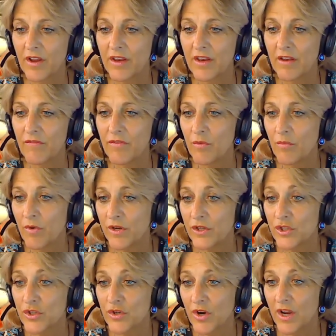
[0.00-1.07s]
And if you want to
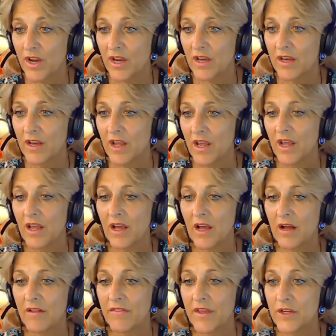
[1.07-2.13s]
trade,
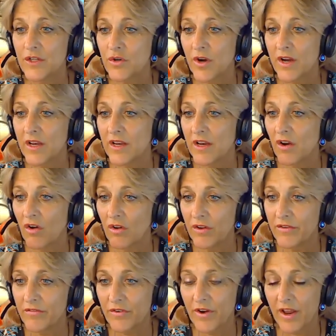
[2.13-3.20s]
uh, they trade at all
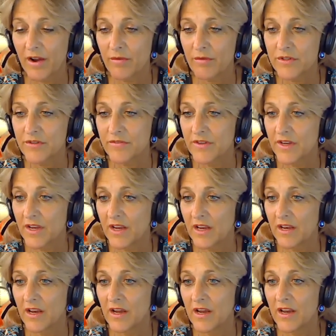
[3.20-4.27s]
different hours of the day
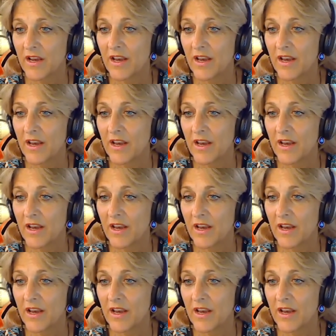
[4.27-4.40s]
and night.